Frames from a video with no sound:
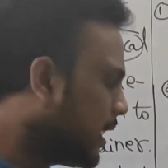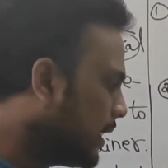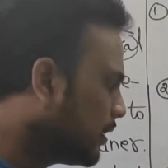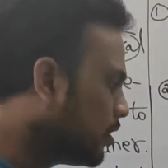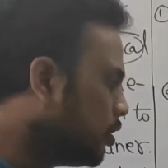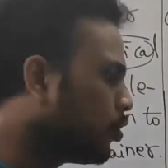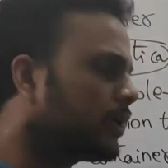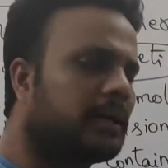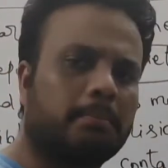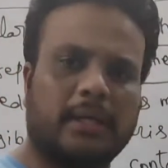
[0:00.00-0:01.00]
and
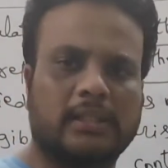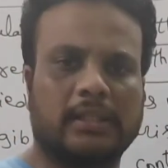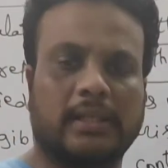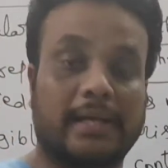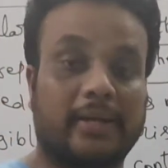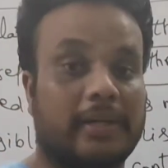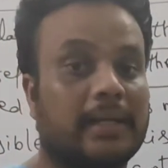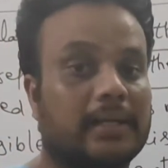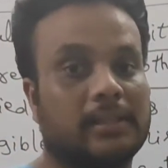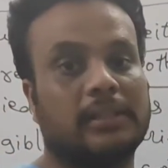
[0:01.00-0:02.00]
low temperature
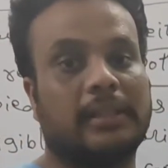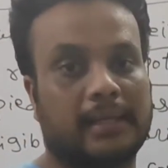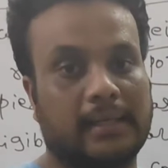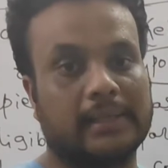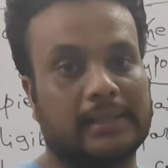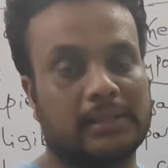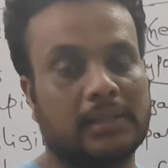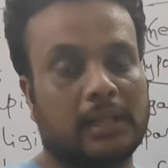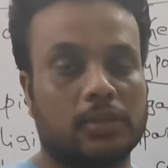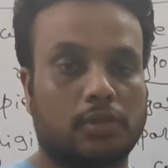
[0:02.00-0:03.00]
kinetic energy decreases,